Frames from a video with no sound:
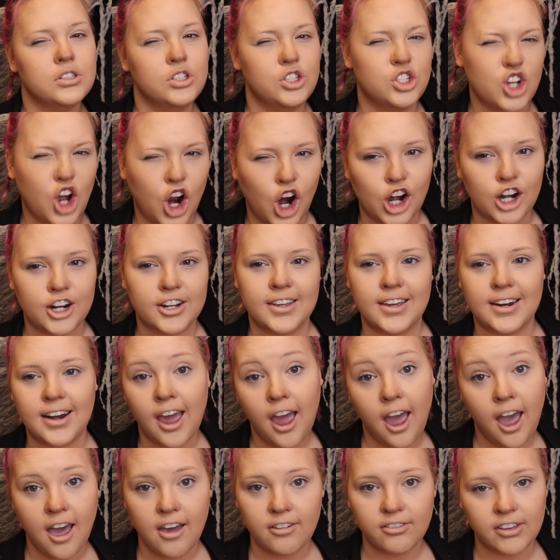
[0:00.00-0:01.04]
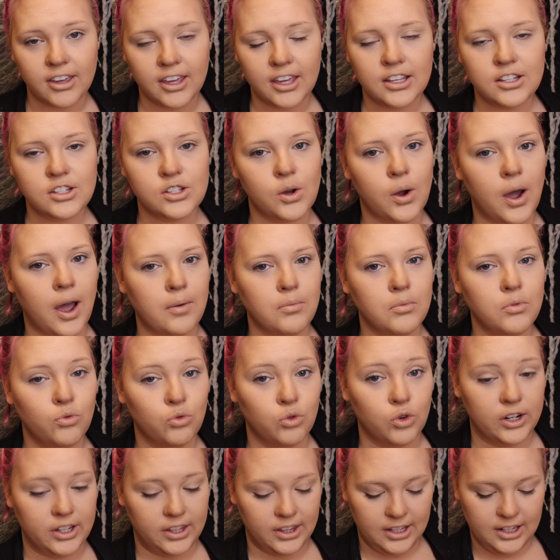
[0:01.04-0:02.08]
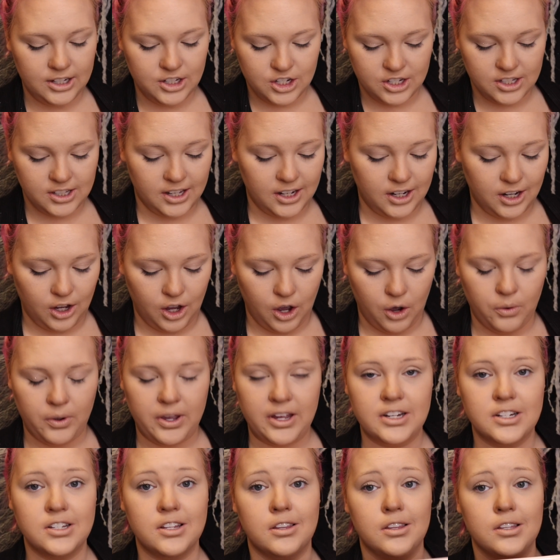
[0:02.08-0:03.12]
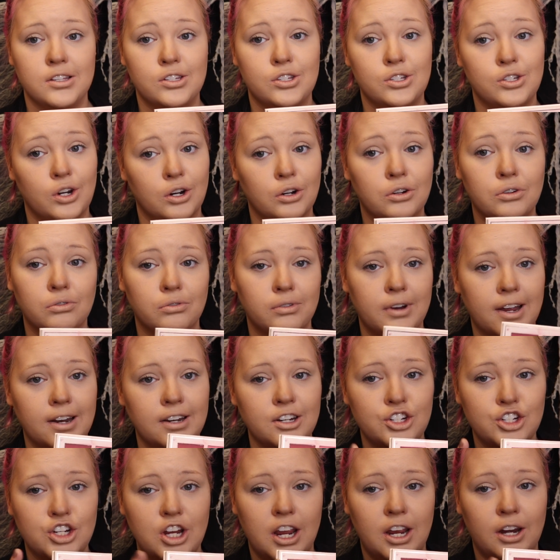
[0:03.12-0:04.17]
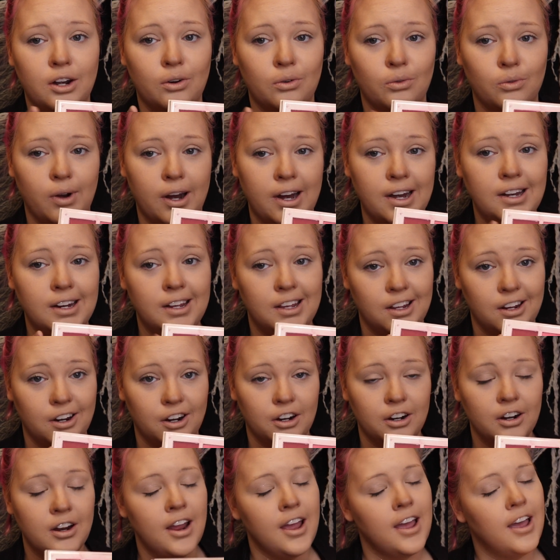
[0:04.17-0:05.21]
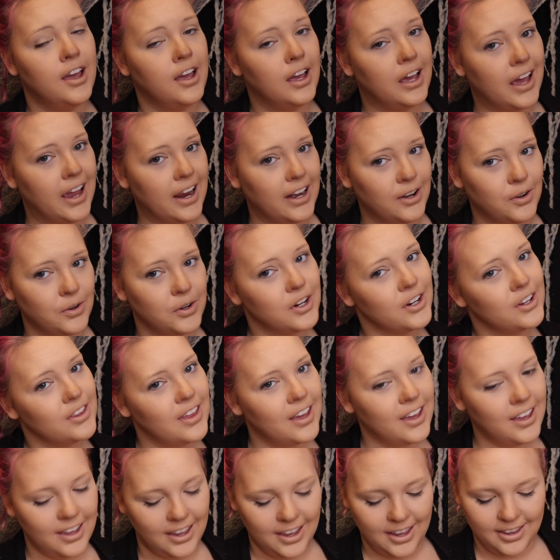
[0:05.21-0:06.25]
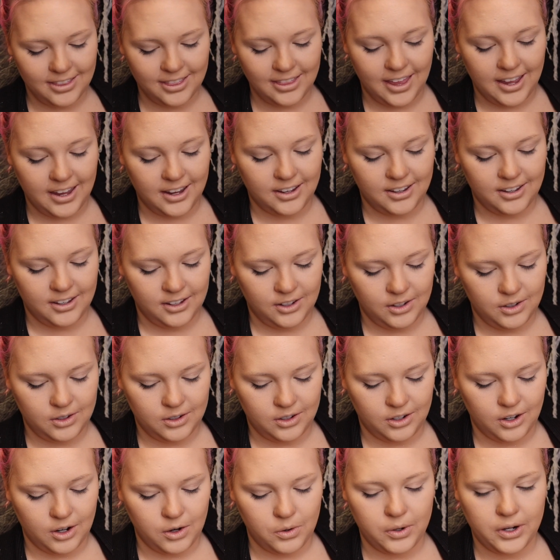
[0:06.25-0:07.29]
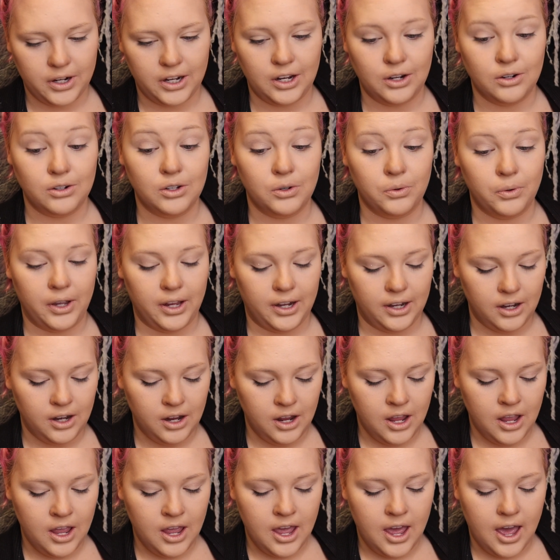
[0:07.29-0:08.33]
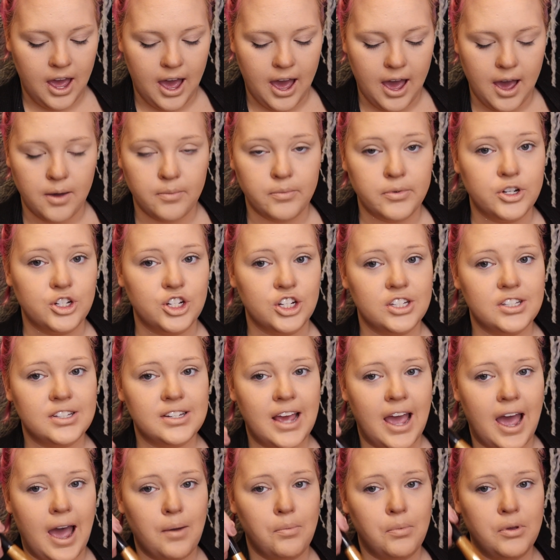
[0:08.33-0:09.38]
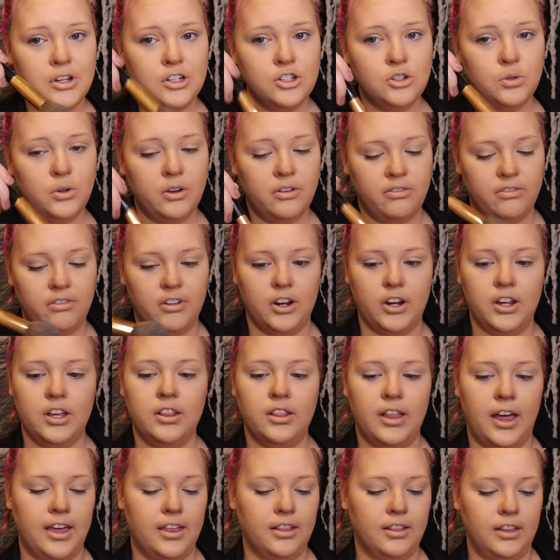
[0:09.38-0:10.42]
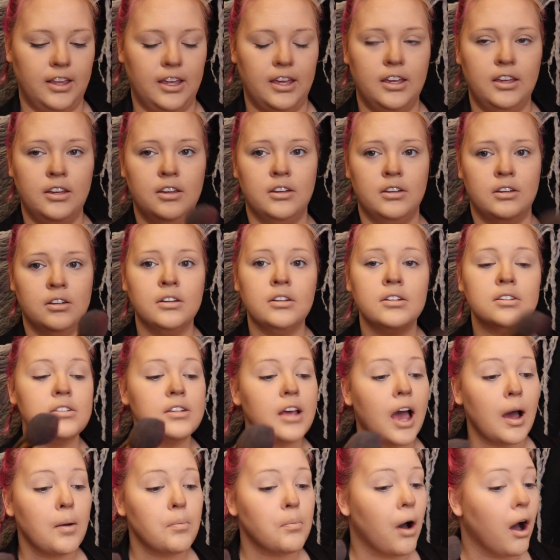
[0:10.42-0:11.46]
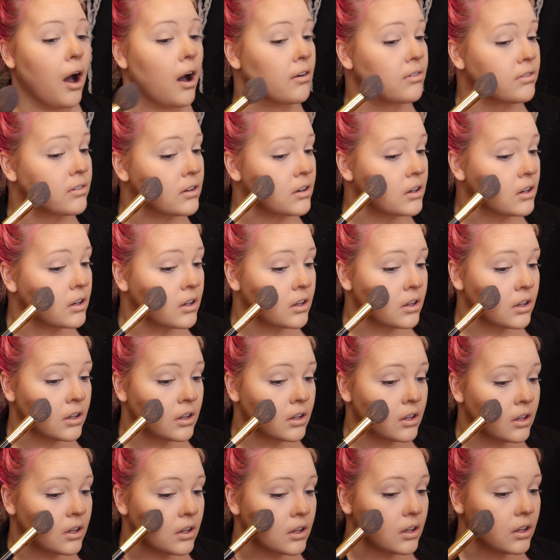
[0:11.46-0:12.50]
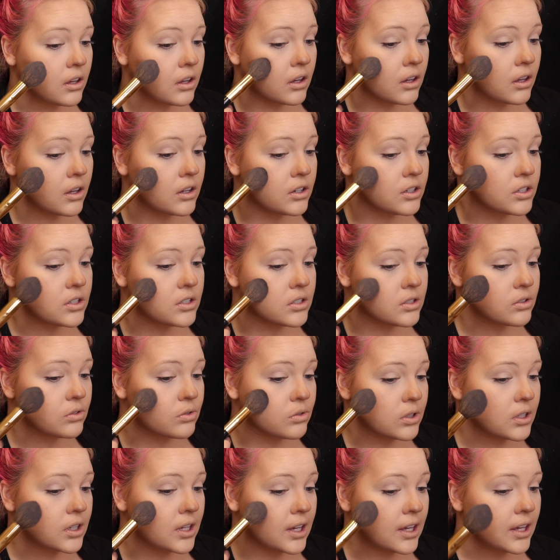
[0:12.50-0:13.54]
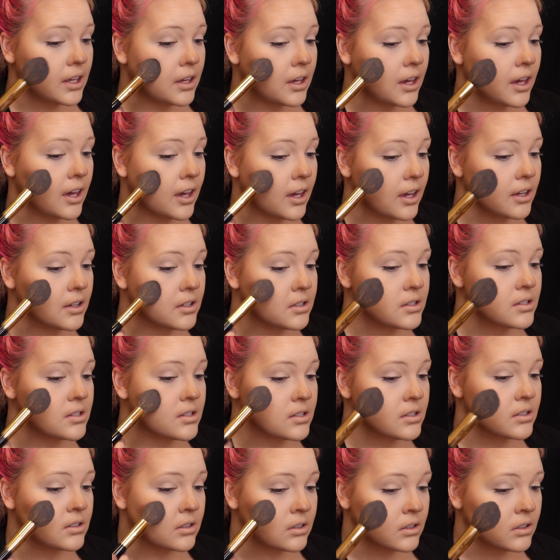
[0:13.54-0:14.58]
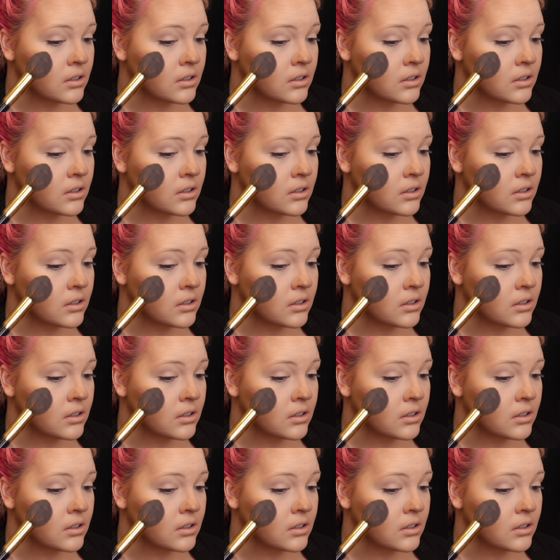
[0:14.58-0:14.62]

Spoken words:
dark and heavy, so I'm really just gonna go into this dark red shade right here. I know you're thinking like, girl, what are you doing? Just tap into it very lightly, tap off, and just really kiss